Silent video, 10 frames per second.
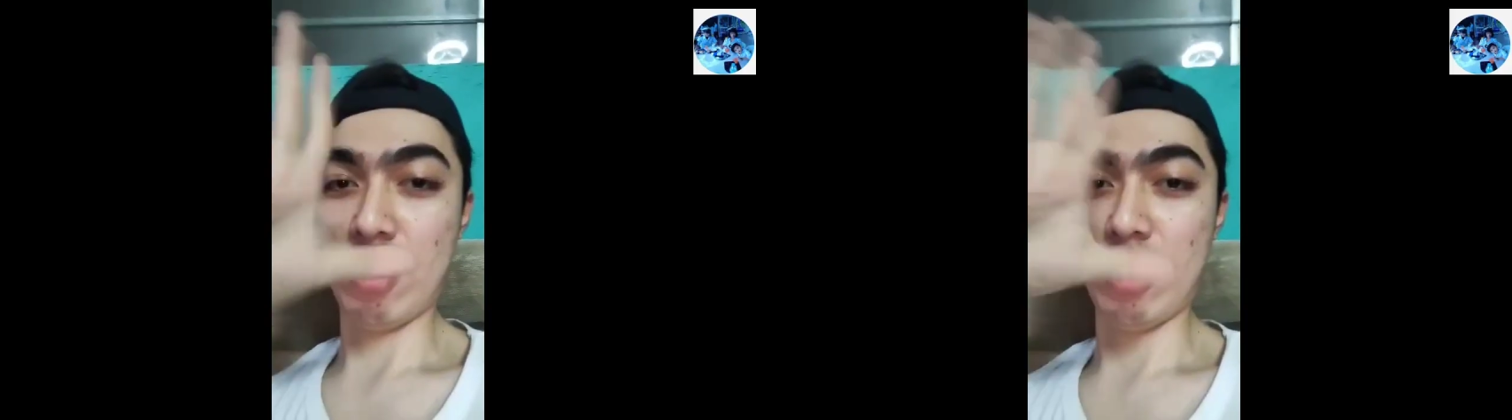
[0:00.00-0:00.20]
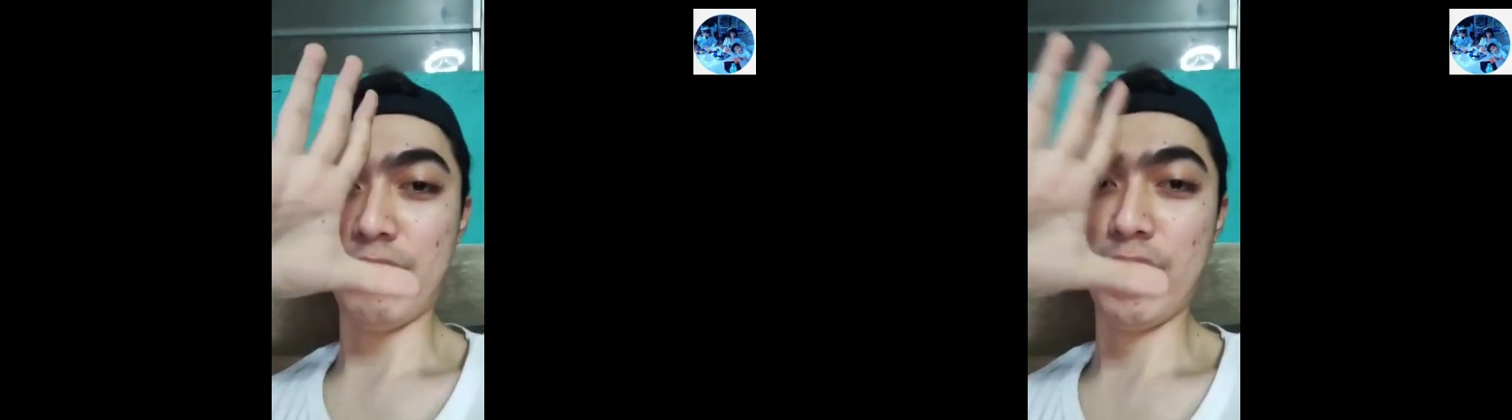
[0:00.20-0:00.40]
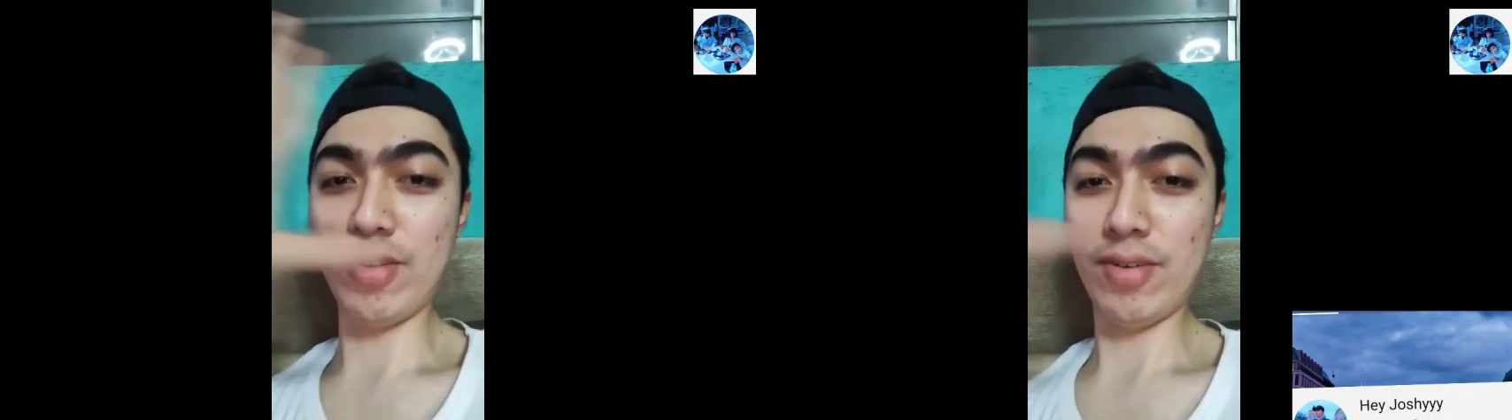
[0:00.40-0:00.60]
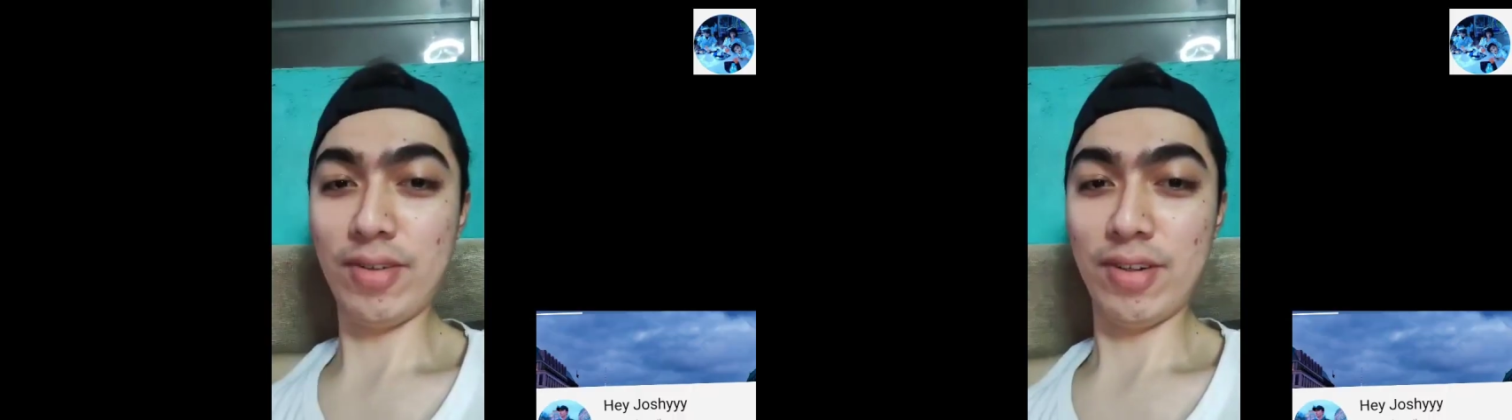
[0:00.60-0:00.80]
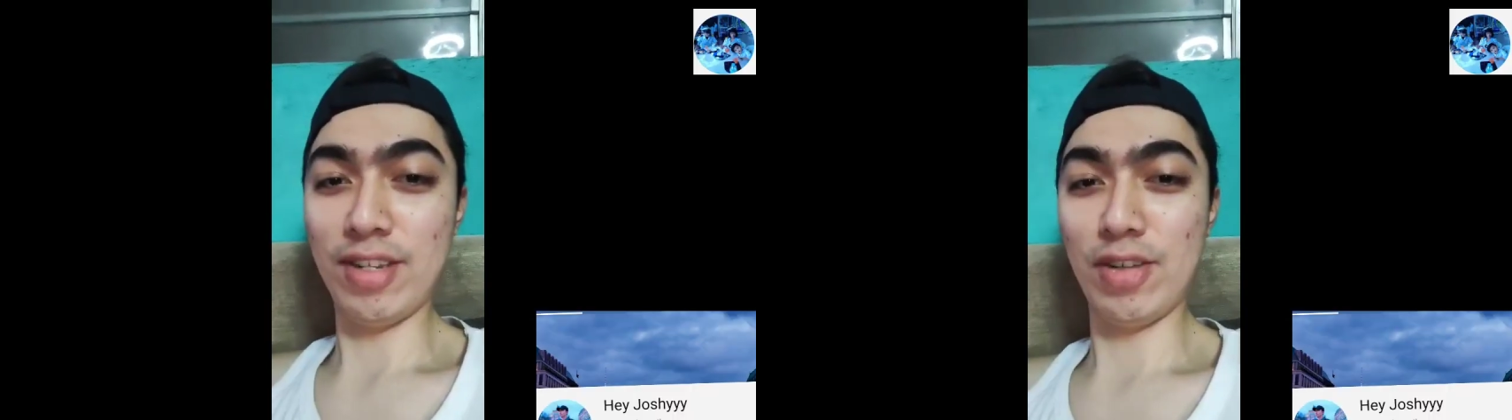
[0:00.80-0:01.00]
Hey bro,
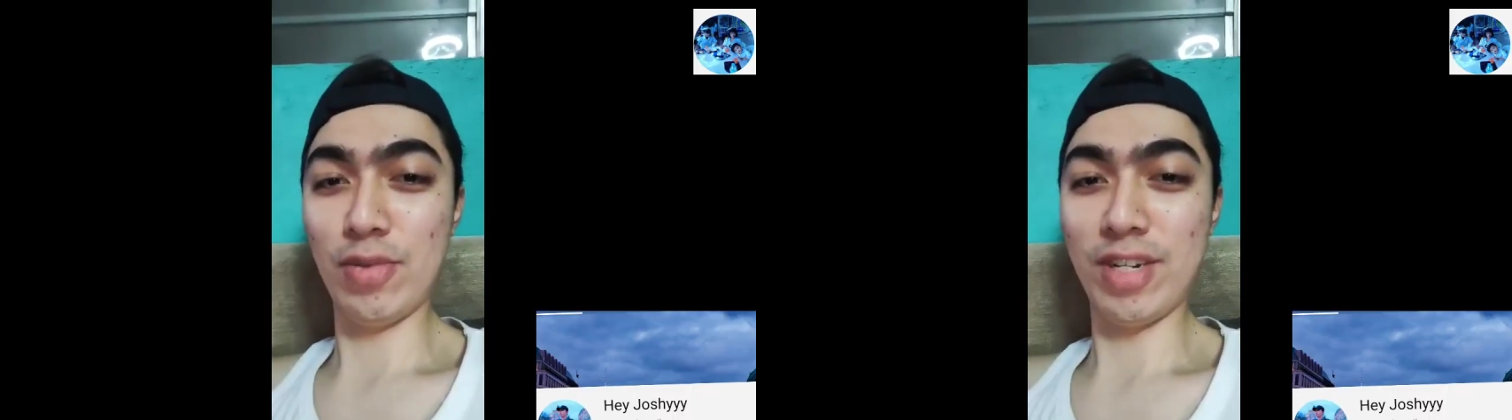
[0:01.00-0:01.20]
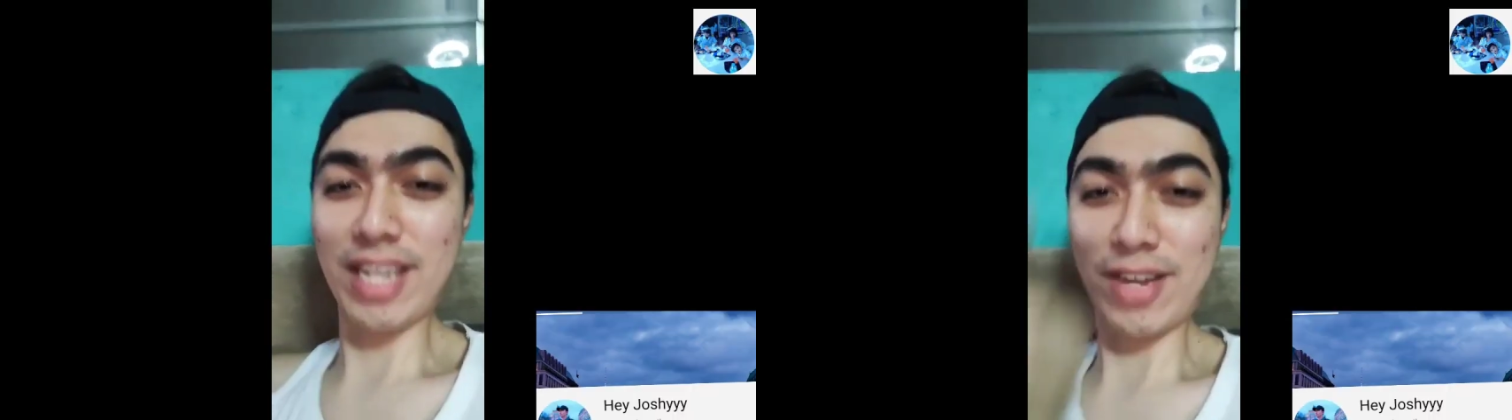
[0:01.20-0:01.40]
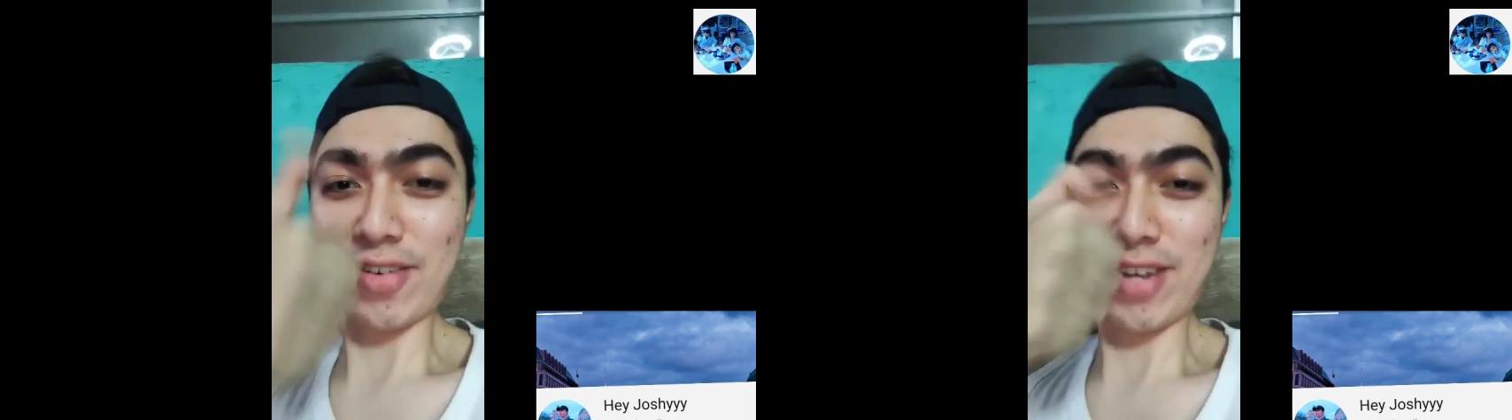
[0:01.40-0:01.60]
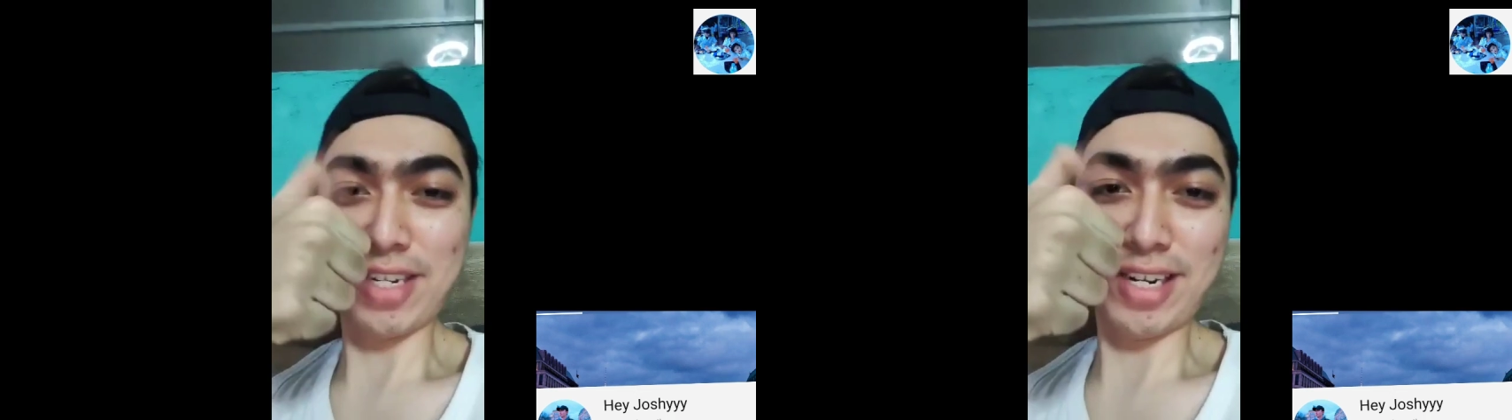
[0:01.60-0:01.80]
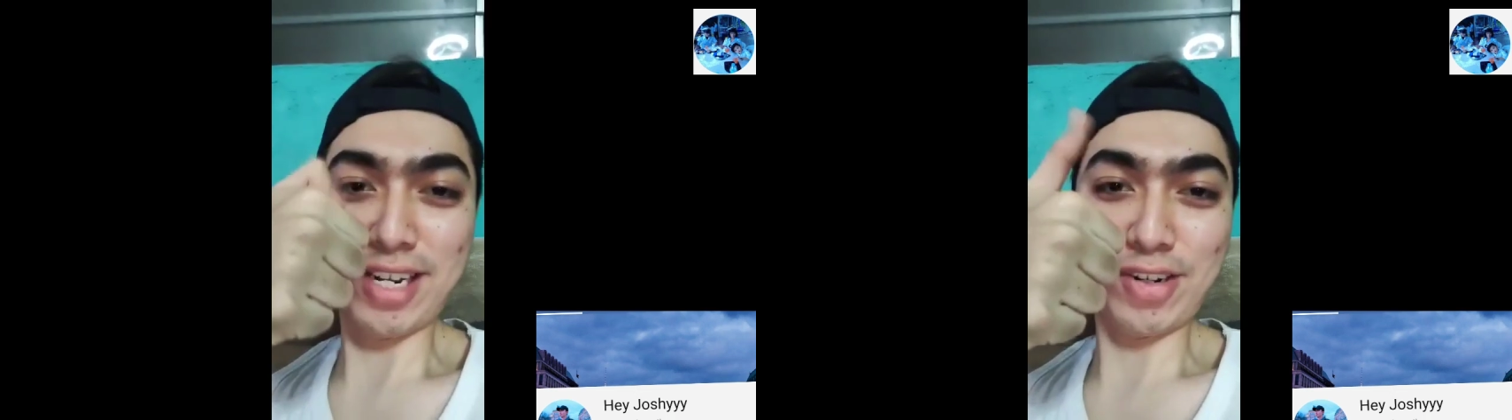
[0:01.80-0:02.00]
just want to say
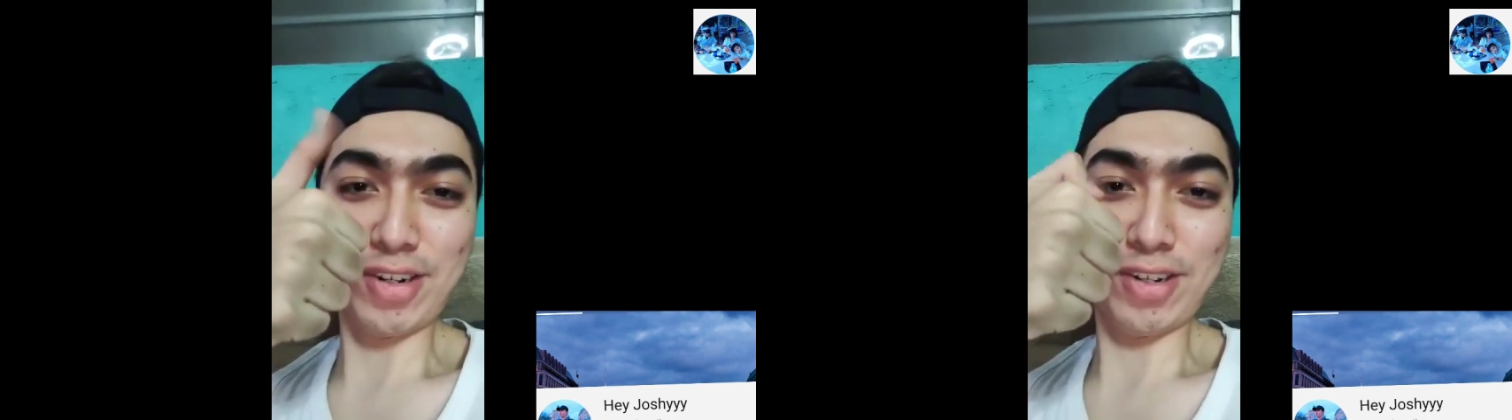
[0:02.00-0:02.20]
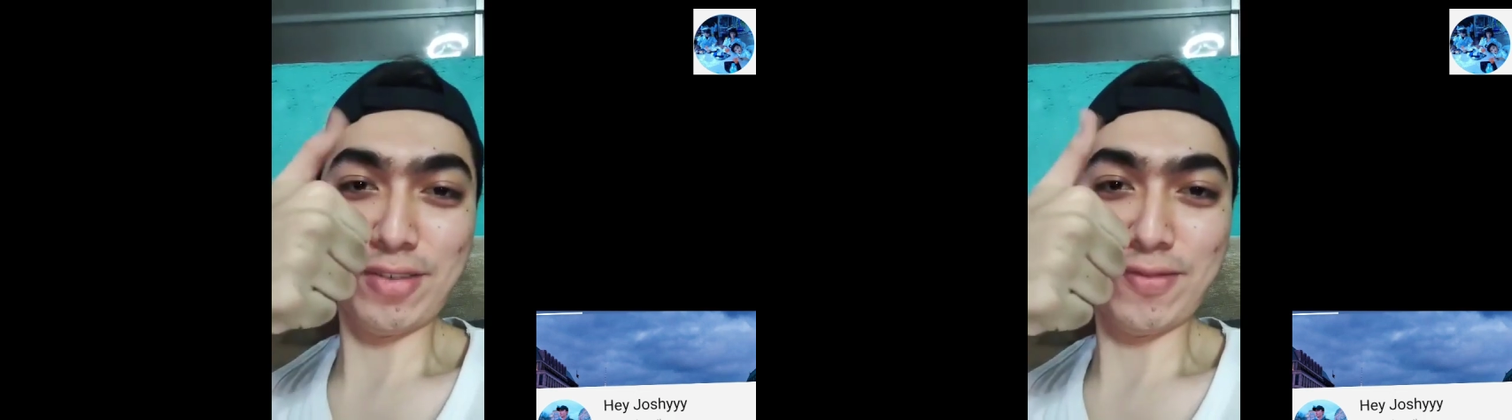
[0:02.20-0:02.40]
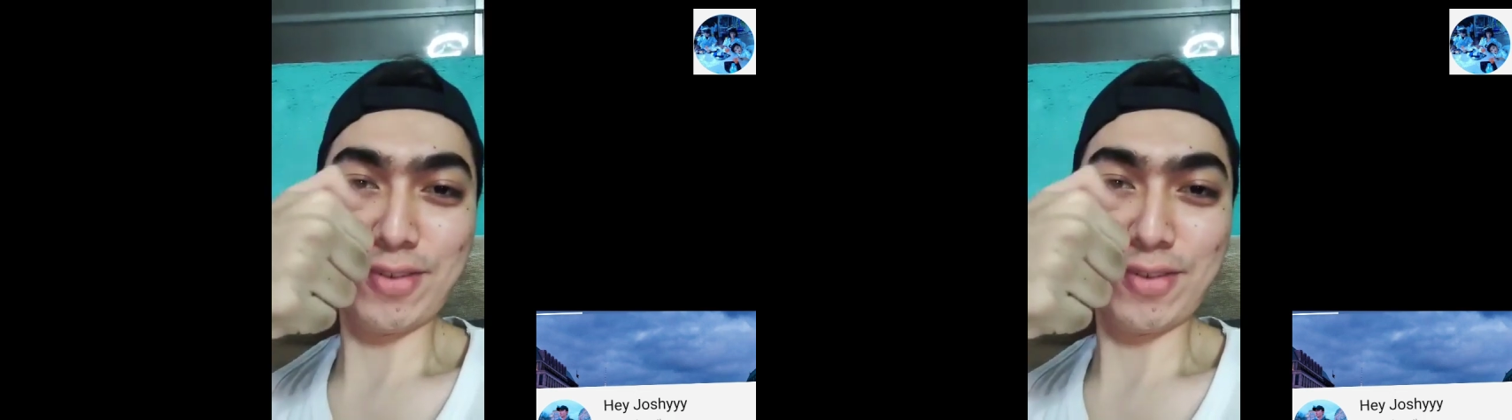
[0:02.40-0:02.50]
congratulations